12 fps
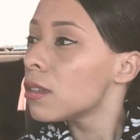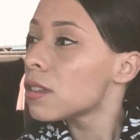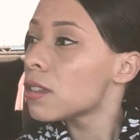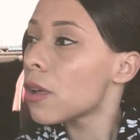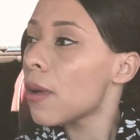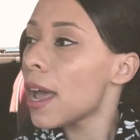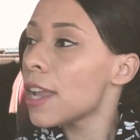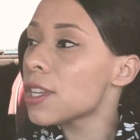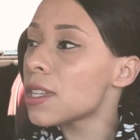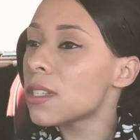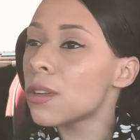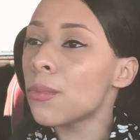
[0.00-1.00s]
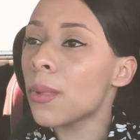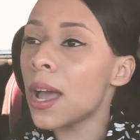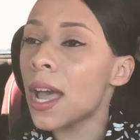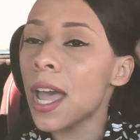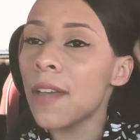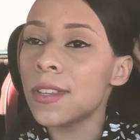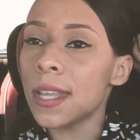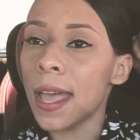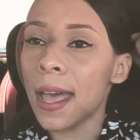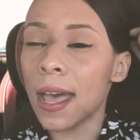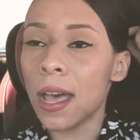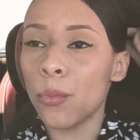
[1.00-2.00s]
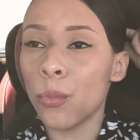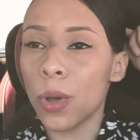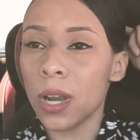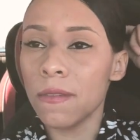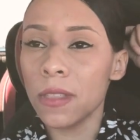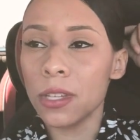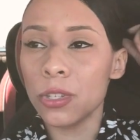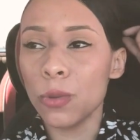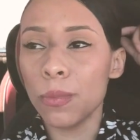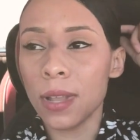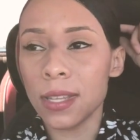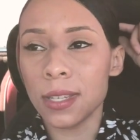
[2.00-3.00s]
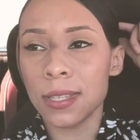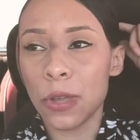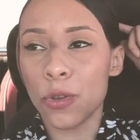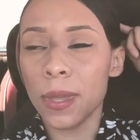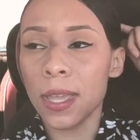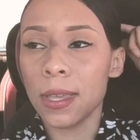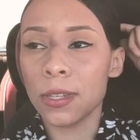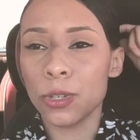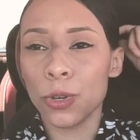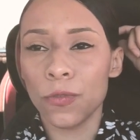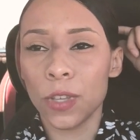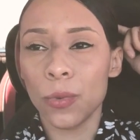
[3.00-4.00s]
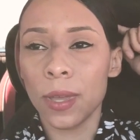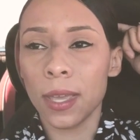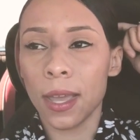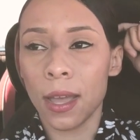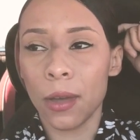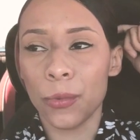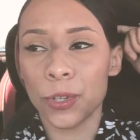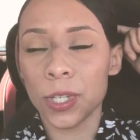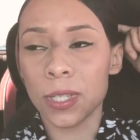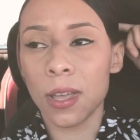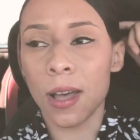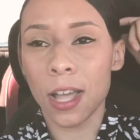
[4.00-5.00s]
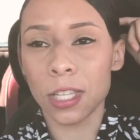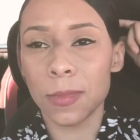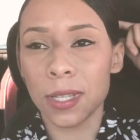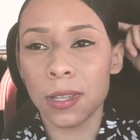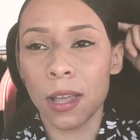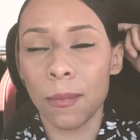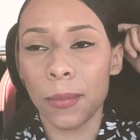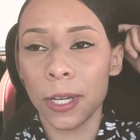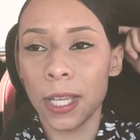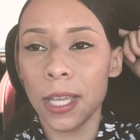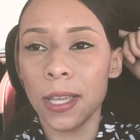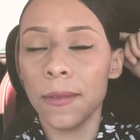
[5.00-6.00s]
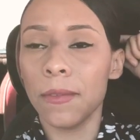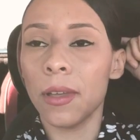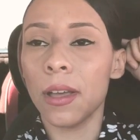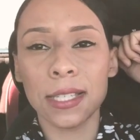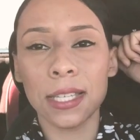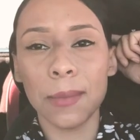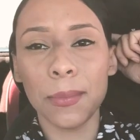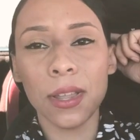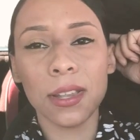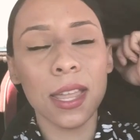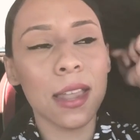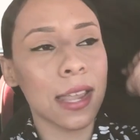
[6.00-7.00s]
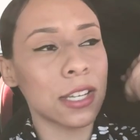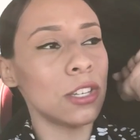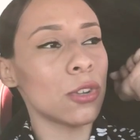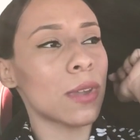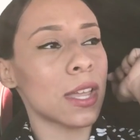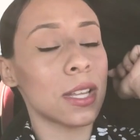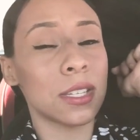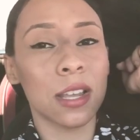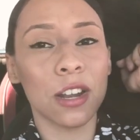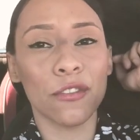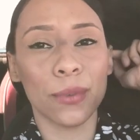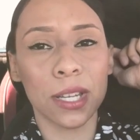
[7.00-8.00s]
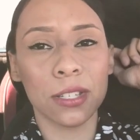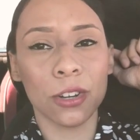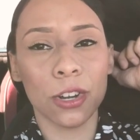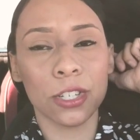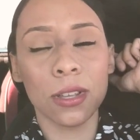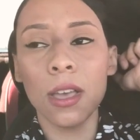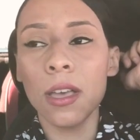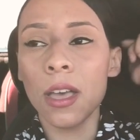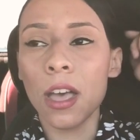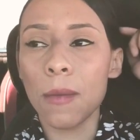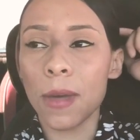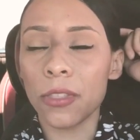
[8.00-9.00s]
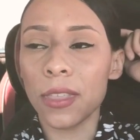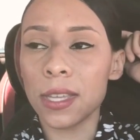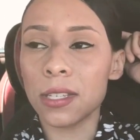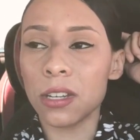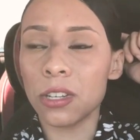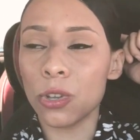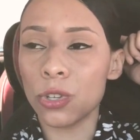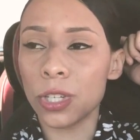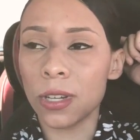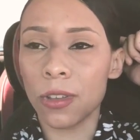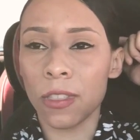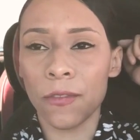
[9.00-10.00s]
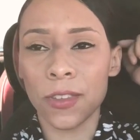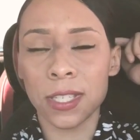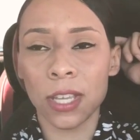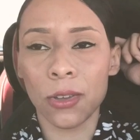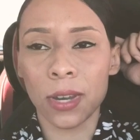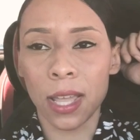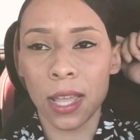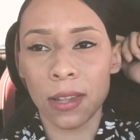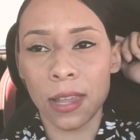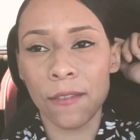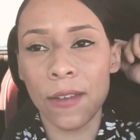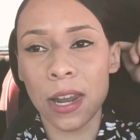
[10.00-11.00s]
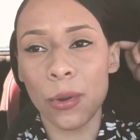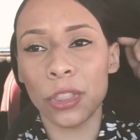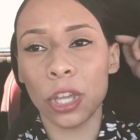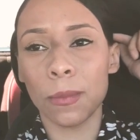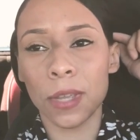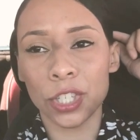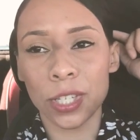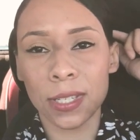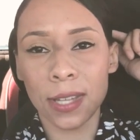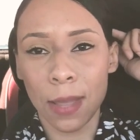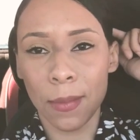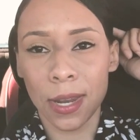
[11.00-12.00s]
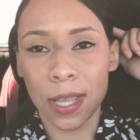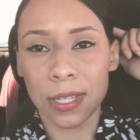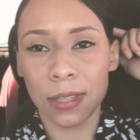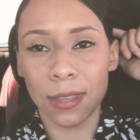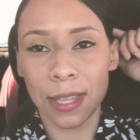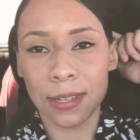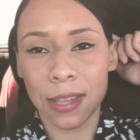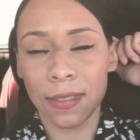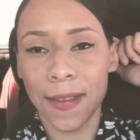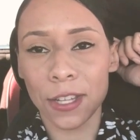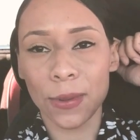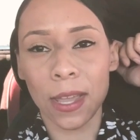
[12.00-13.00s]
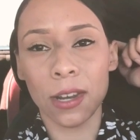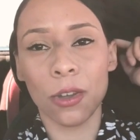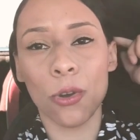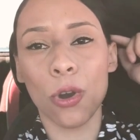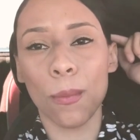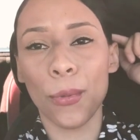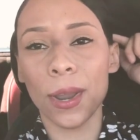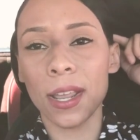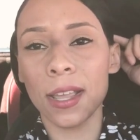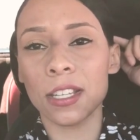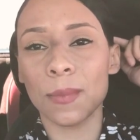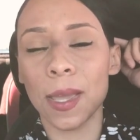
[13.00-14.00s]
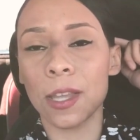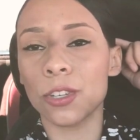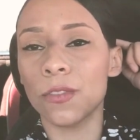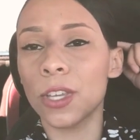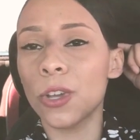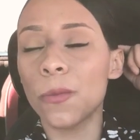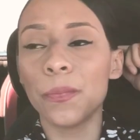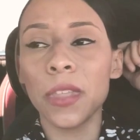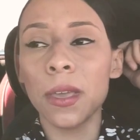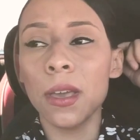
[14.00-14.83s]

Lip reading: So I just arrived at one of the 2 places I will be interviewing at, which is the hospice company. Typically I like to do like a ton of research about the institution or the facility, like find out what their mission statement is and things like that so I can incorporate it into my interview.